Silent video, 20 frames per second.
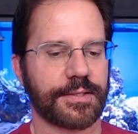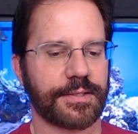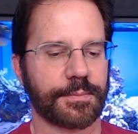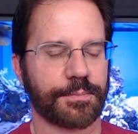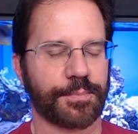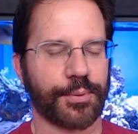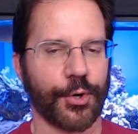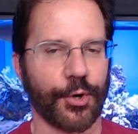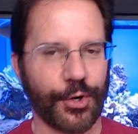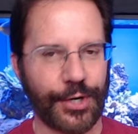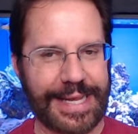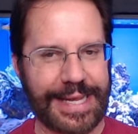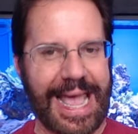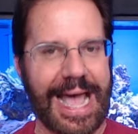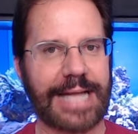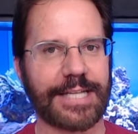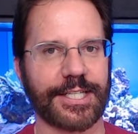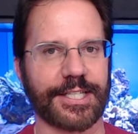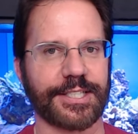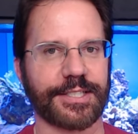per
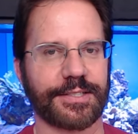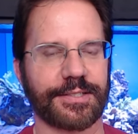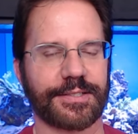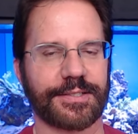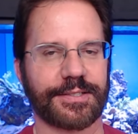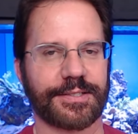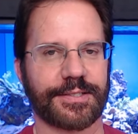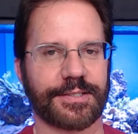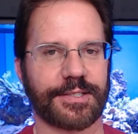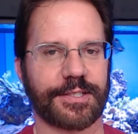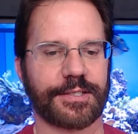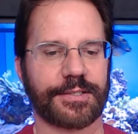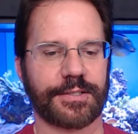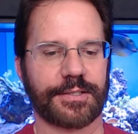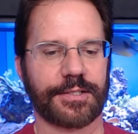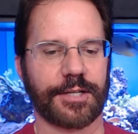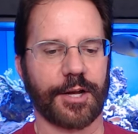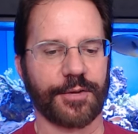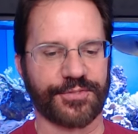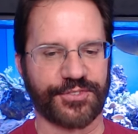gallon
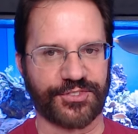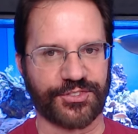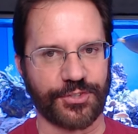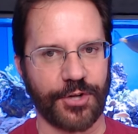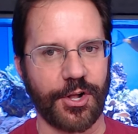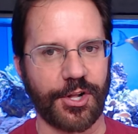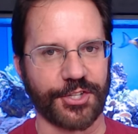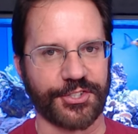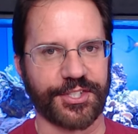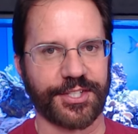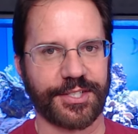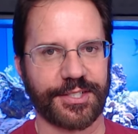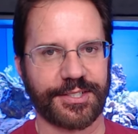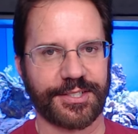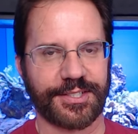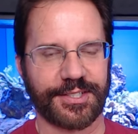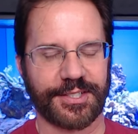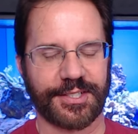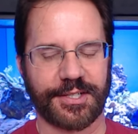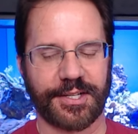of salt
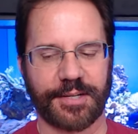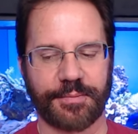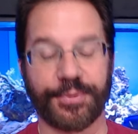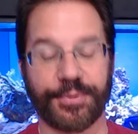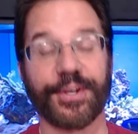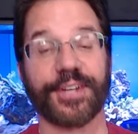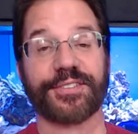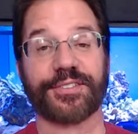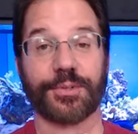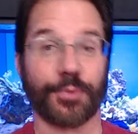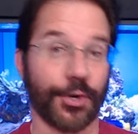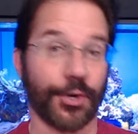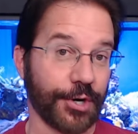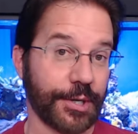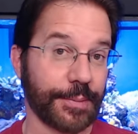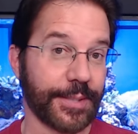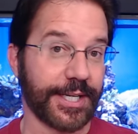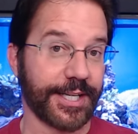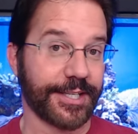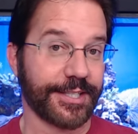plus the water I
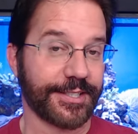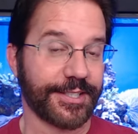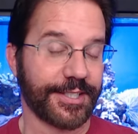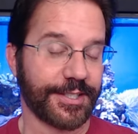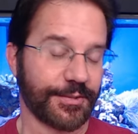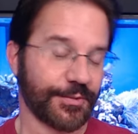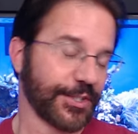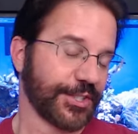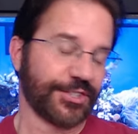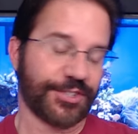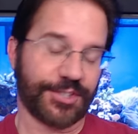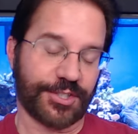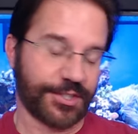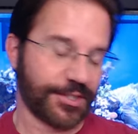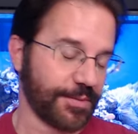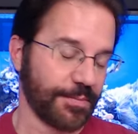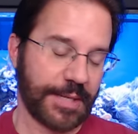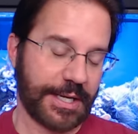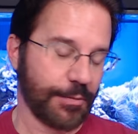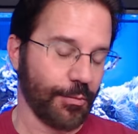make, which to
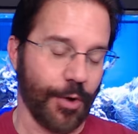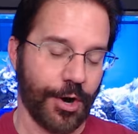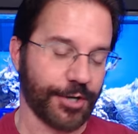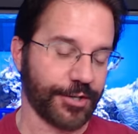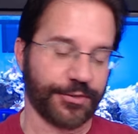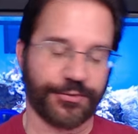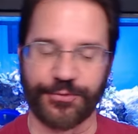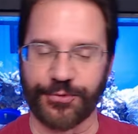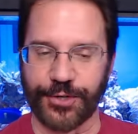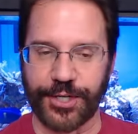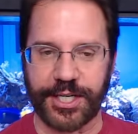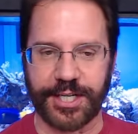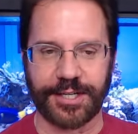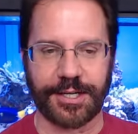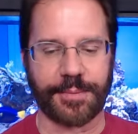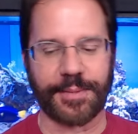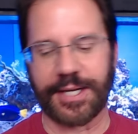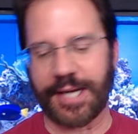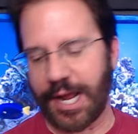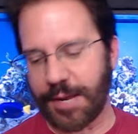me, water's free. I
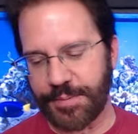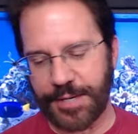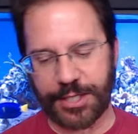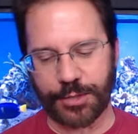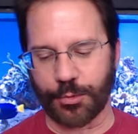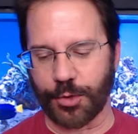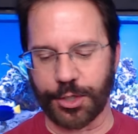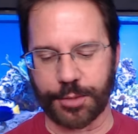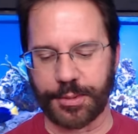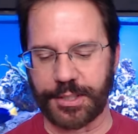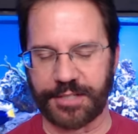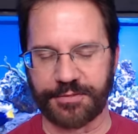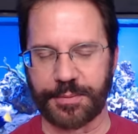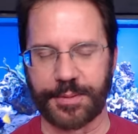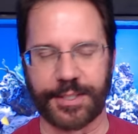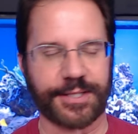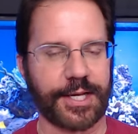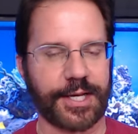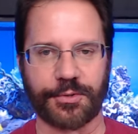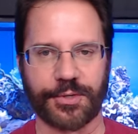mean, I pay the water bill every
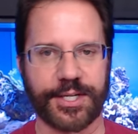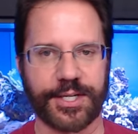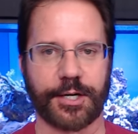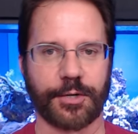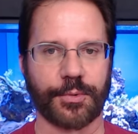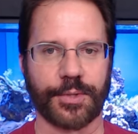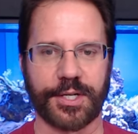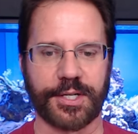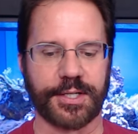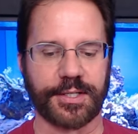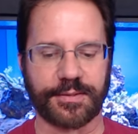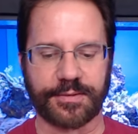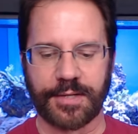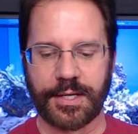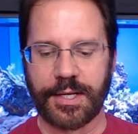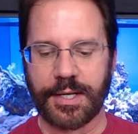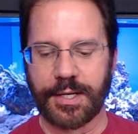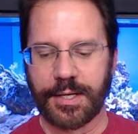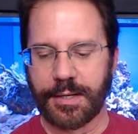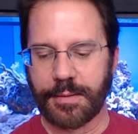month. I don't care what it is.
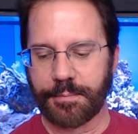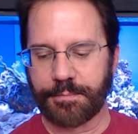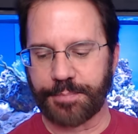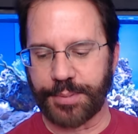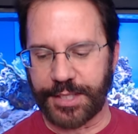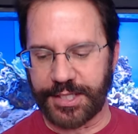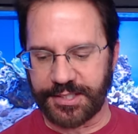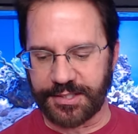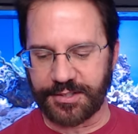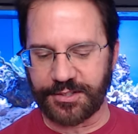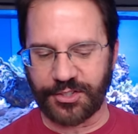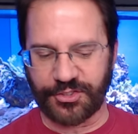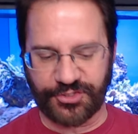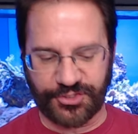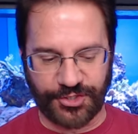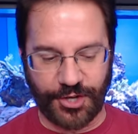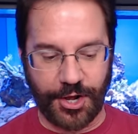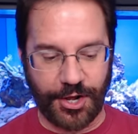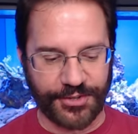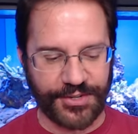But the
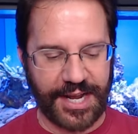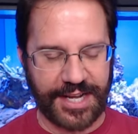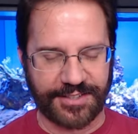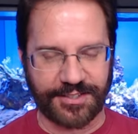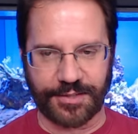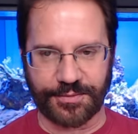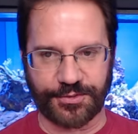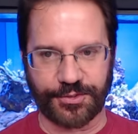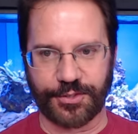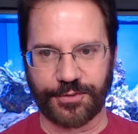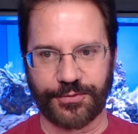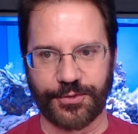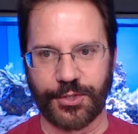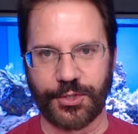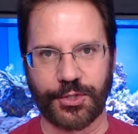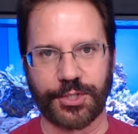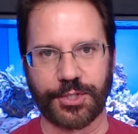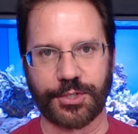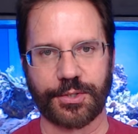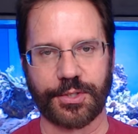salt adds up. So if you
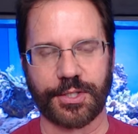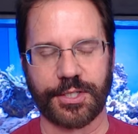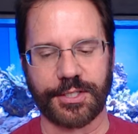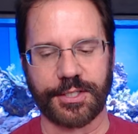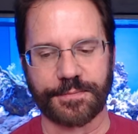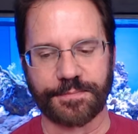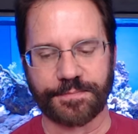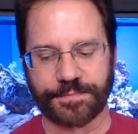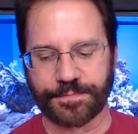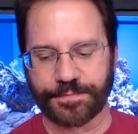do a